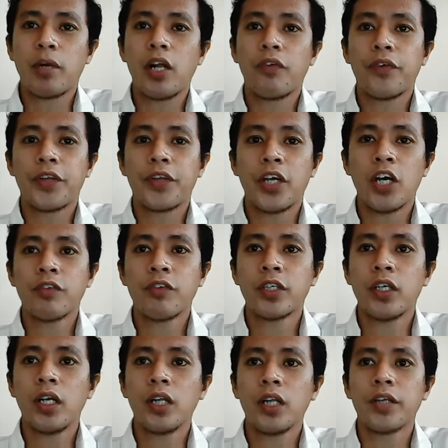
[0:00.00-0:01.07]
for the overall
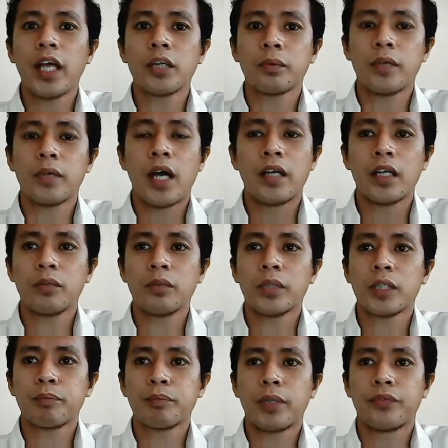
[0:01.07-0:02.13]
network
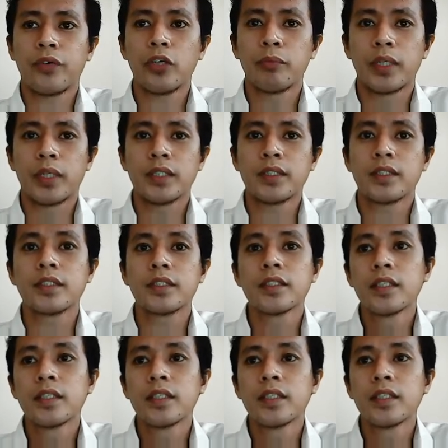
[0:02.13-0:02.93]
performance